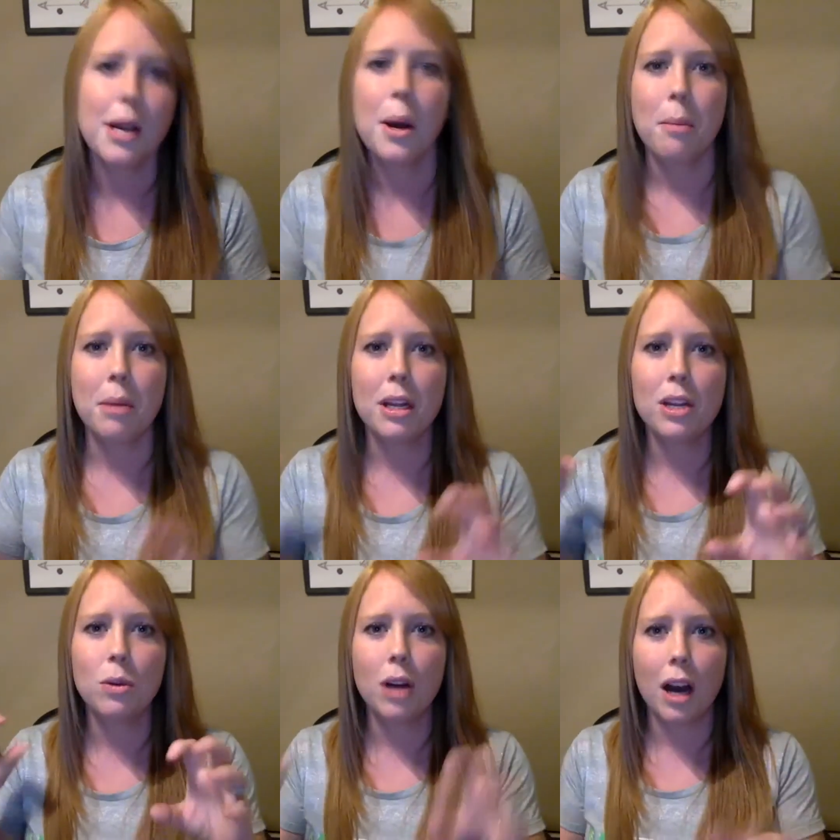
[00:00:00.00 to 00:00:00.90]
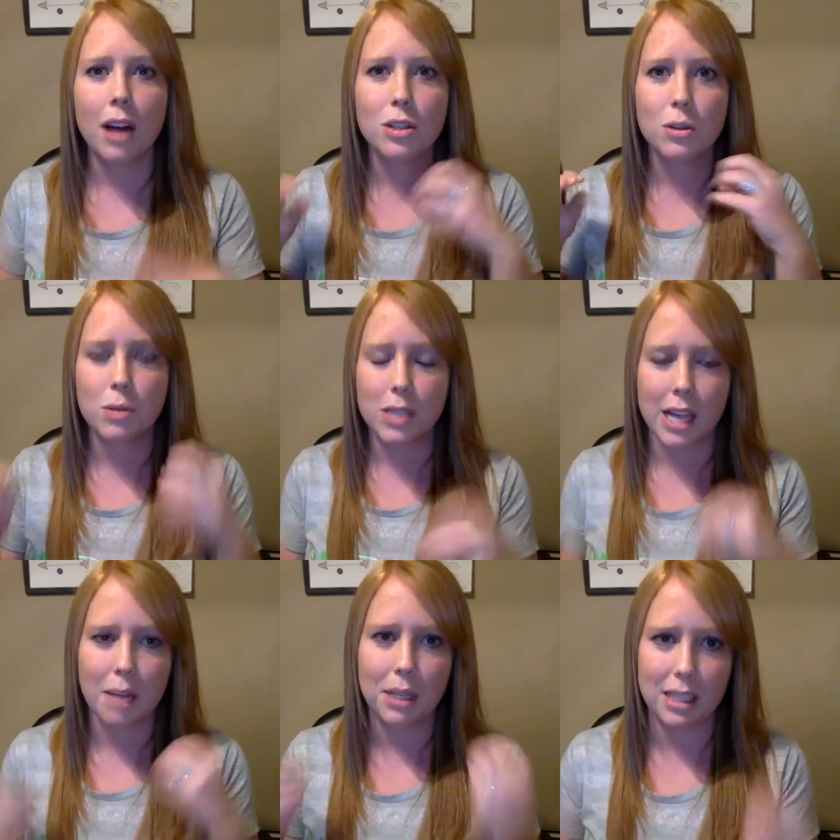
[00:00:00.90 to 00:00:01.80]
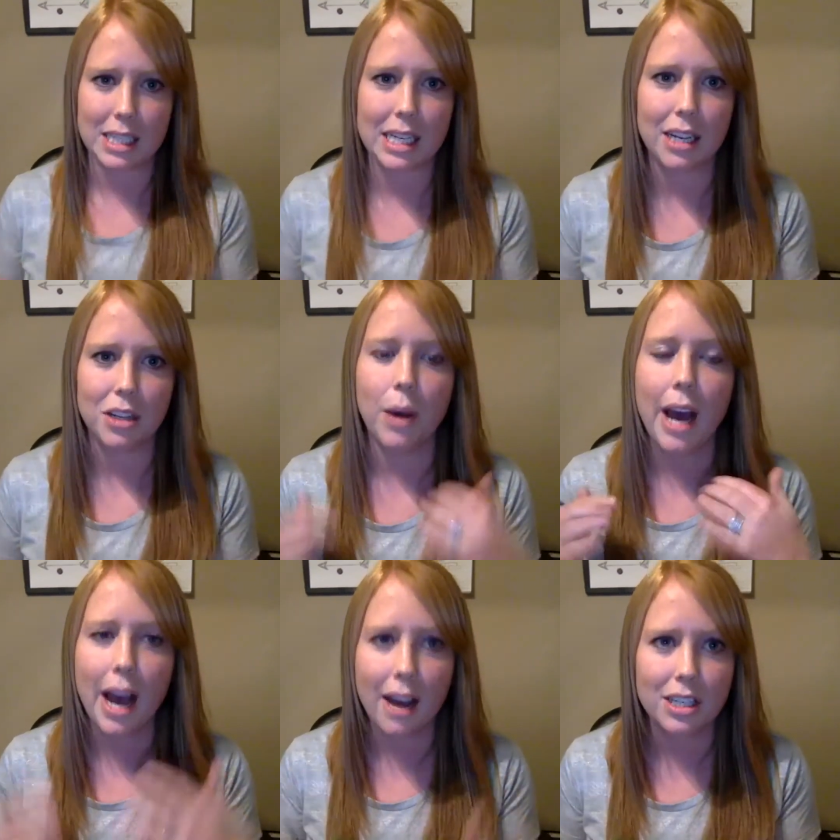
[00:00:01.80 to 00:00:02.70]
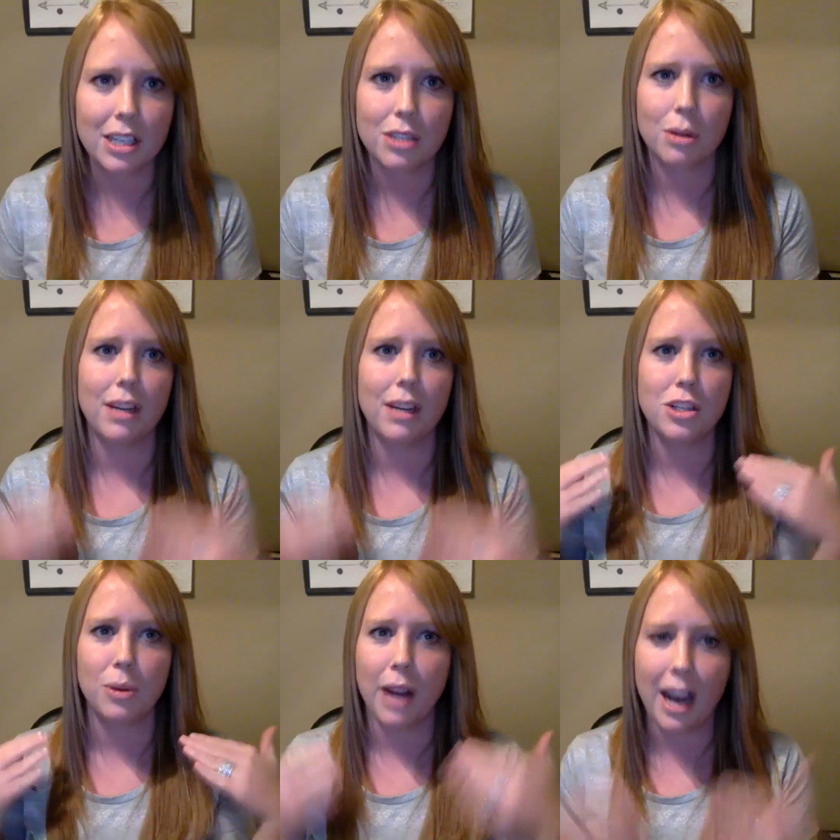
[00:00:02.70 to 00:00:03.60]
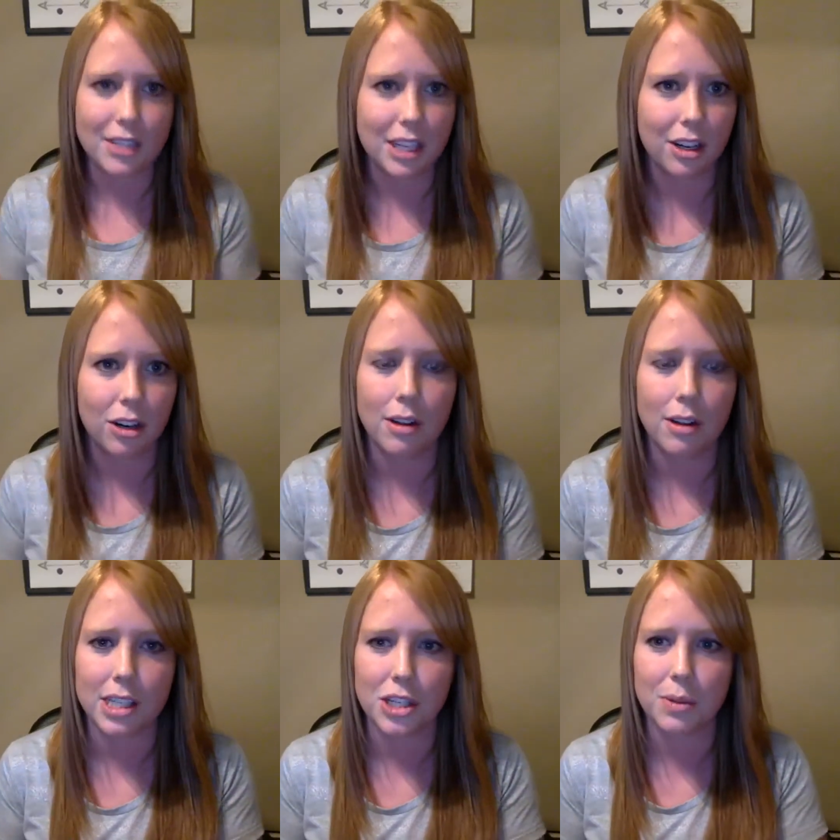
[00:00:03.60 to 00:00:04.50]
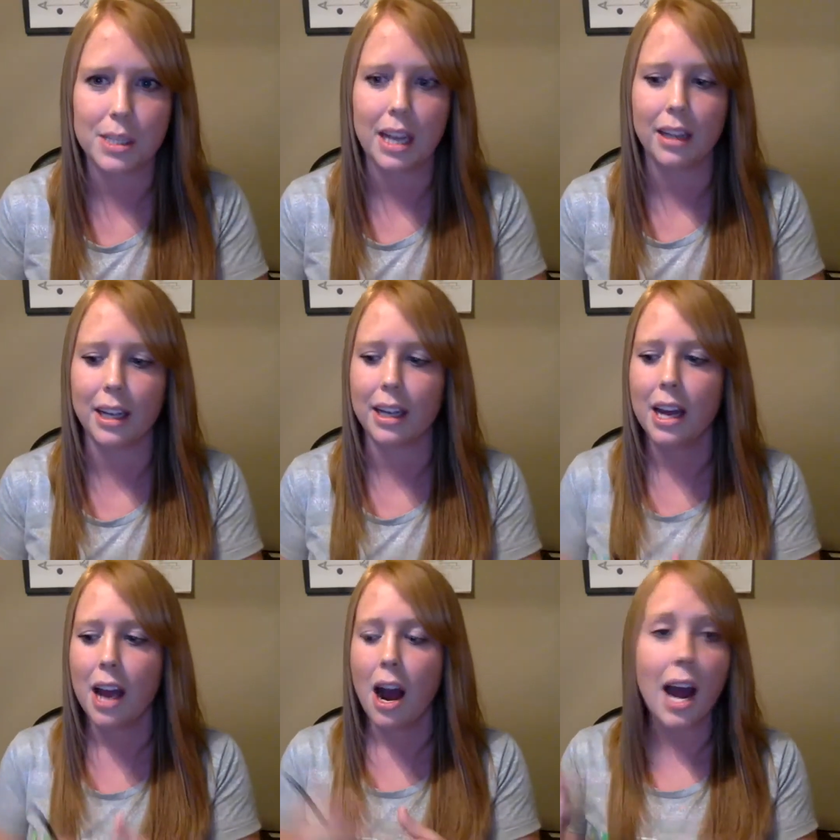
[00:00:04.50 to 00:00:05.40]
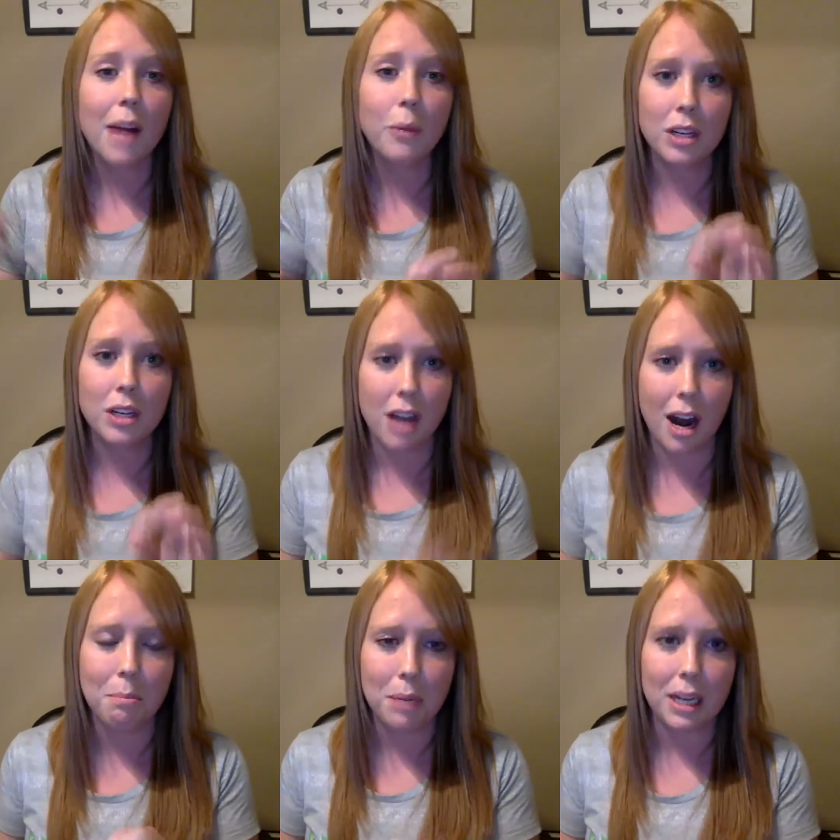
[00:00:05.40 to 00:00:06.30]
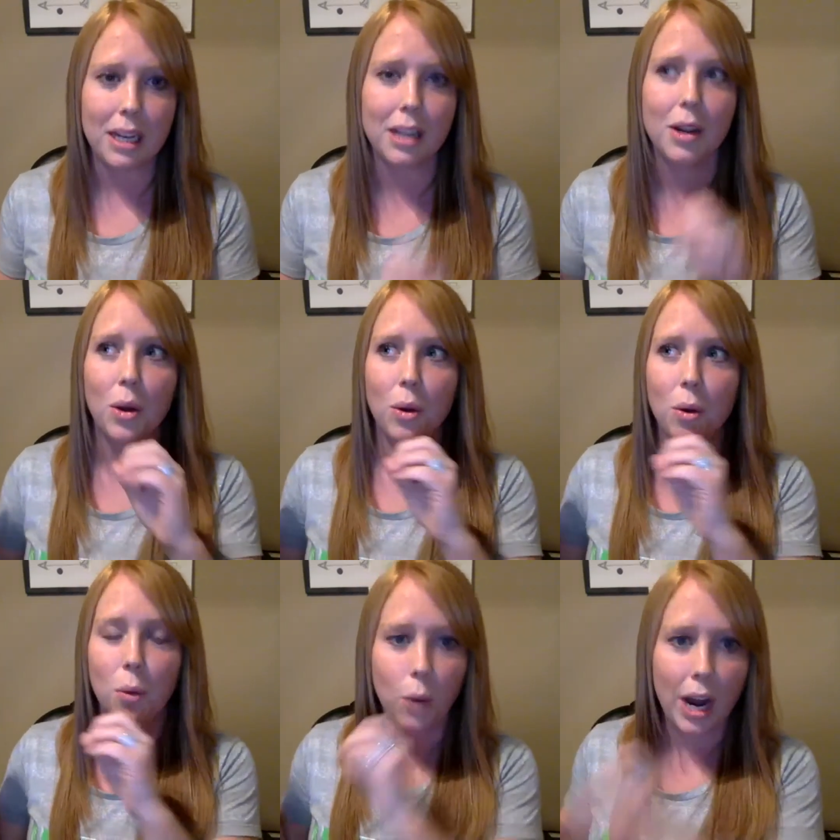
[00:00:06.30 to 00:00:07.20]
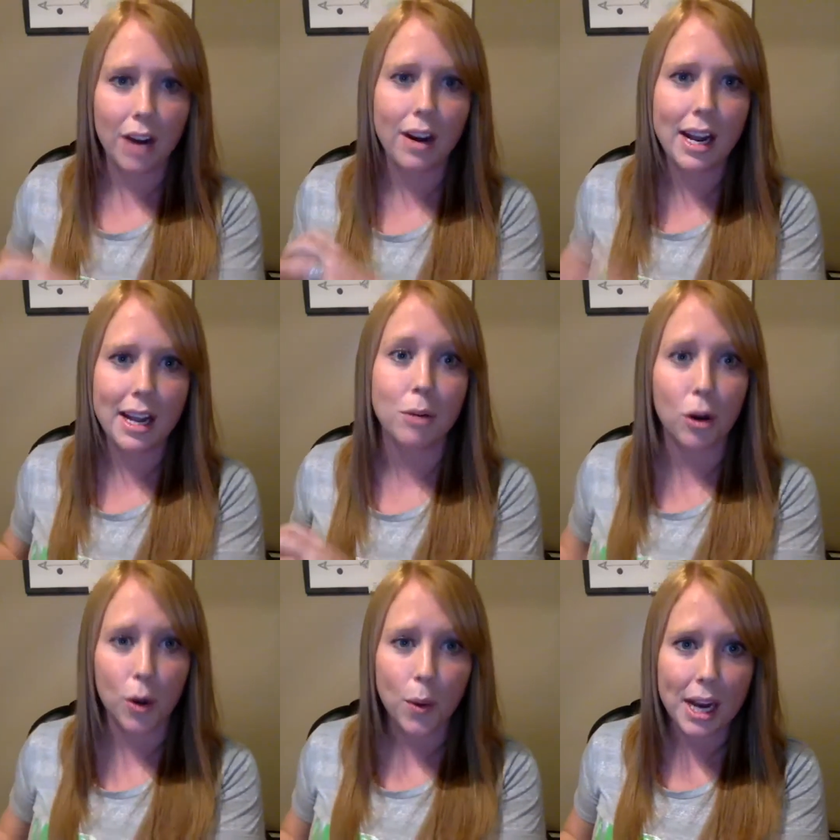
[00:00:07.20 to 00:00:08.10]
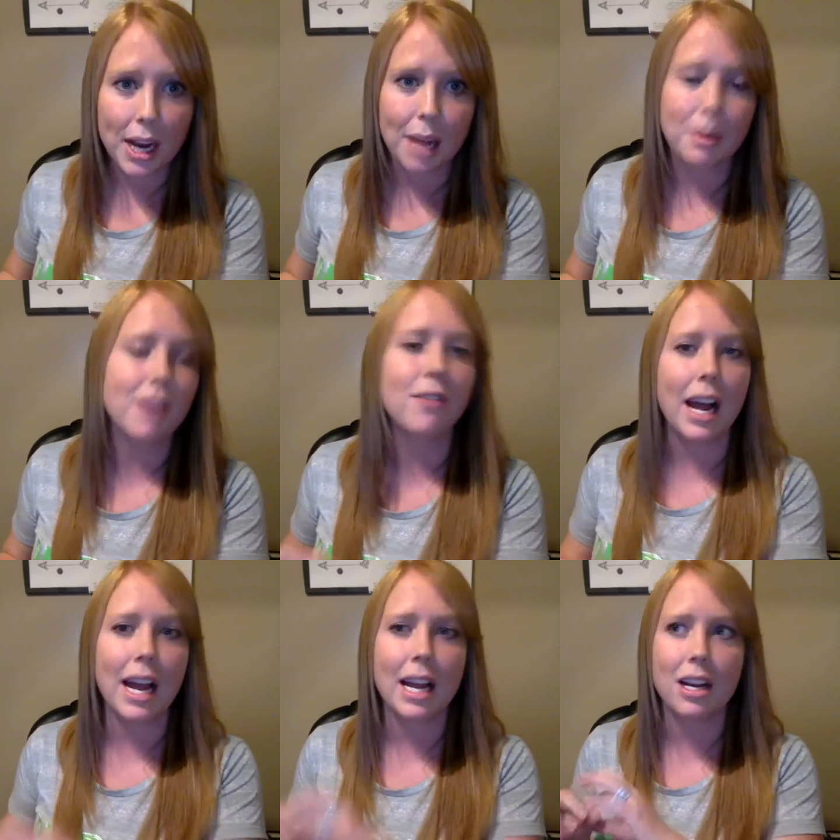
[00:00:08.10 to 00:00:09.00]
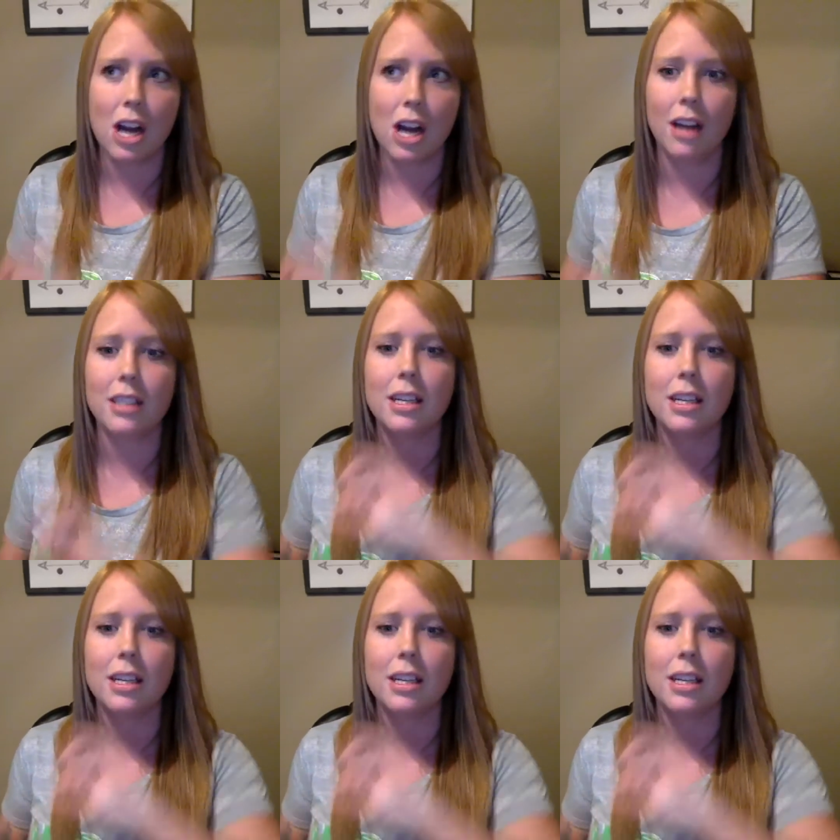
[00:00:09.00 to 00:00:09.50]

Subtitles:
But you got to stay plugged in. You have to get to events. You have to get on calls, like she was saying. Like, I would not be where I am or who I am if I had not